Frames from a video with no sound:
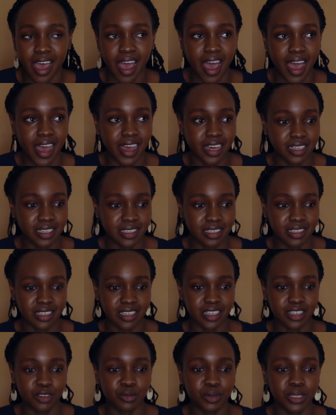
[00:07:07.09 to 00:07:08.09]
And
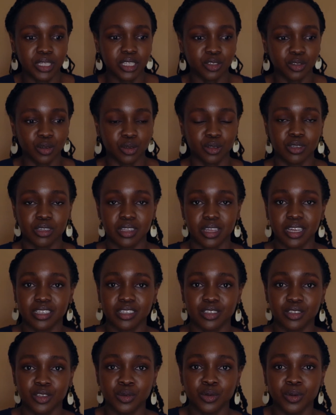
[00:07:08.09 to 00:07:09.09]
it really shows you that
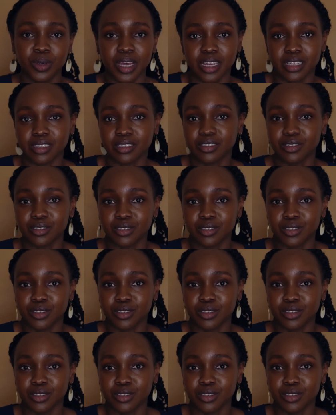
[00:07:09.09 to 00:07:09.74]
you can